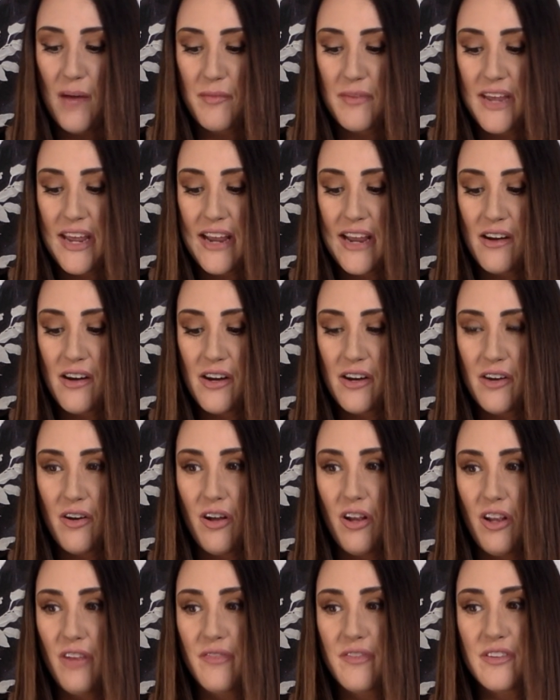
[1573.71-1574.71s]
take on
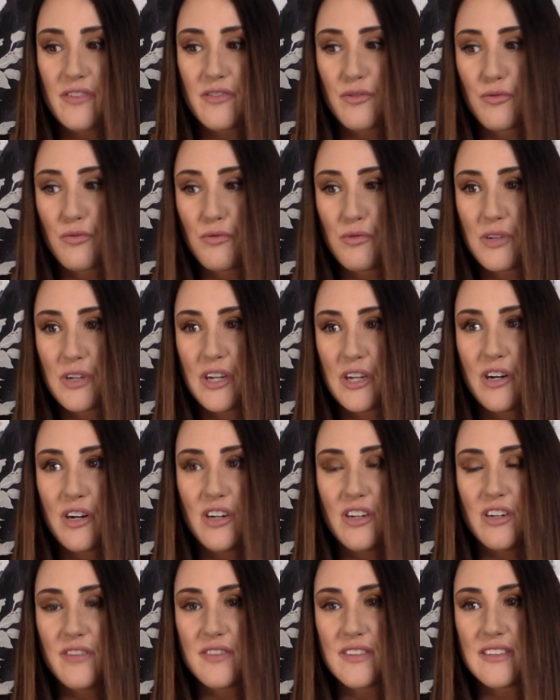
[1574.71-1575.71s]
all of this schooling,
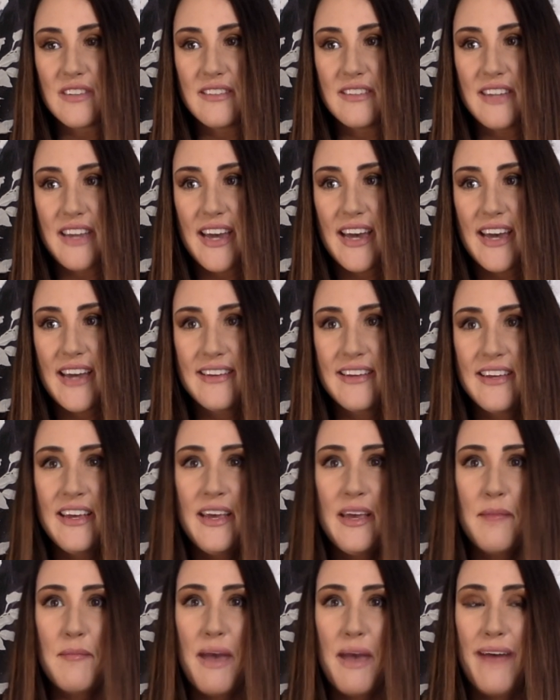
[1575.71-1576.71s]
all of this debt,
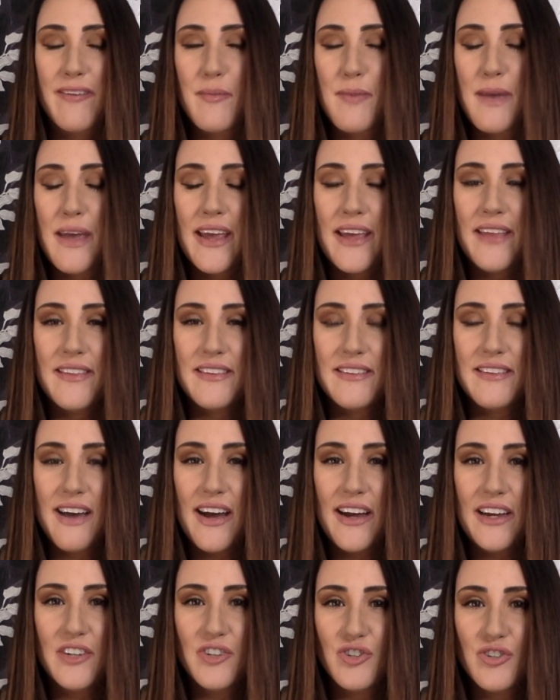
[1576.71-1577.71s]
have to pay these
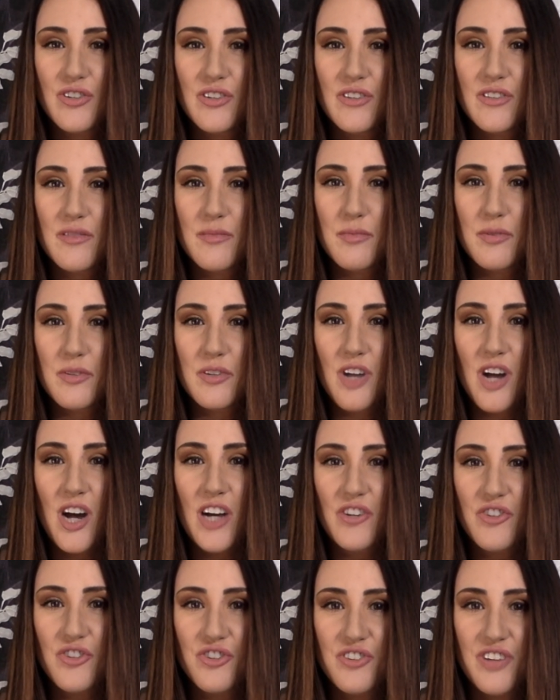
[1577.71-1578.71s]
high insurance
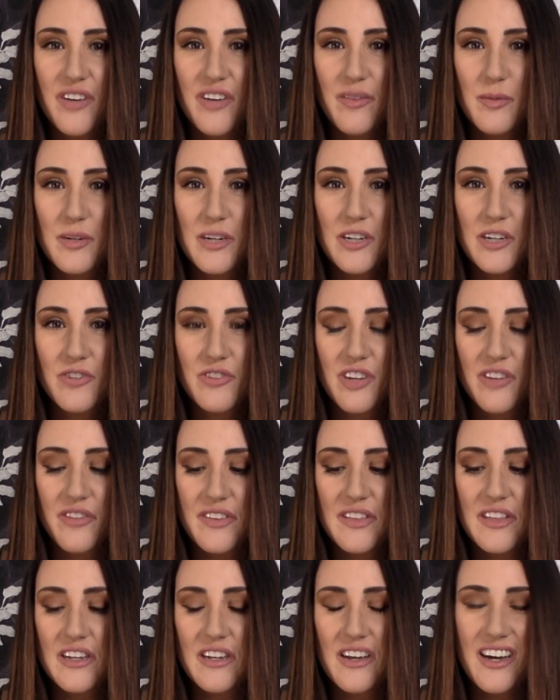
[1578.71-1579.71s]
costs yourself to protect yourself, and
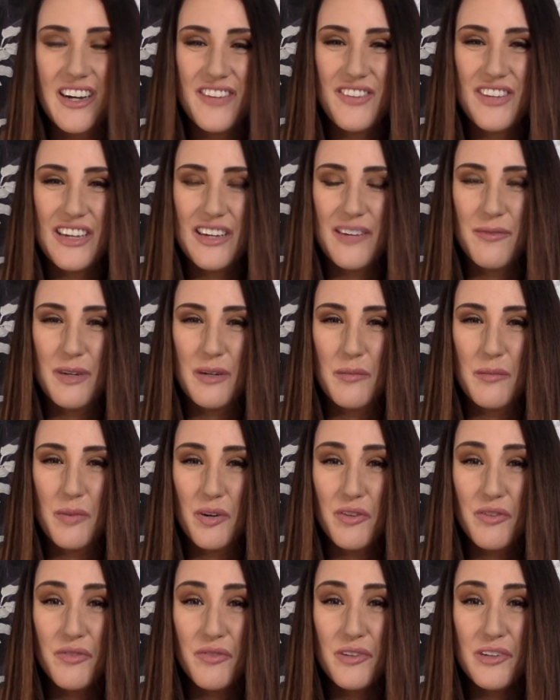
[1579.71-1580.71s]
then not even get
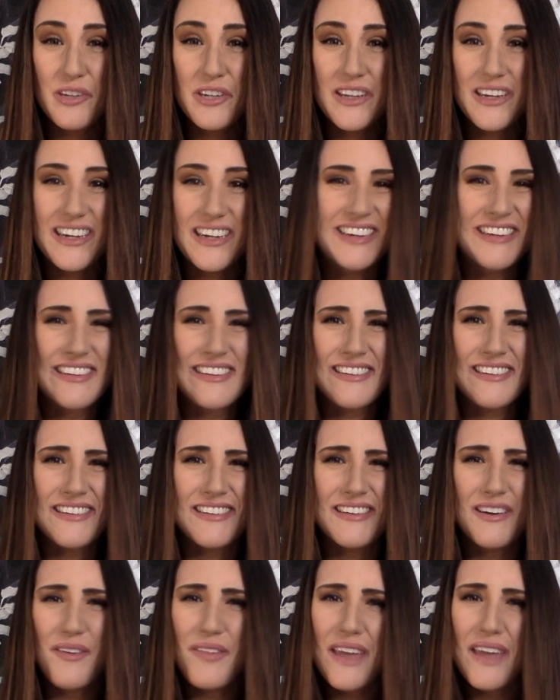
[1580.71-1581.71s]
reimbursed fully? Like,
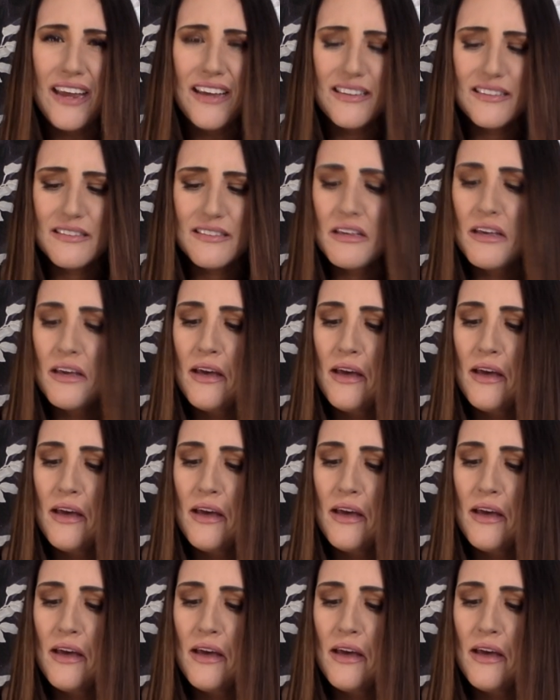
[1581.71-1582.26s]
no thanks.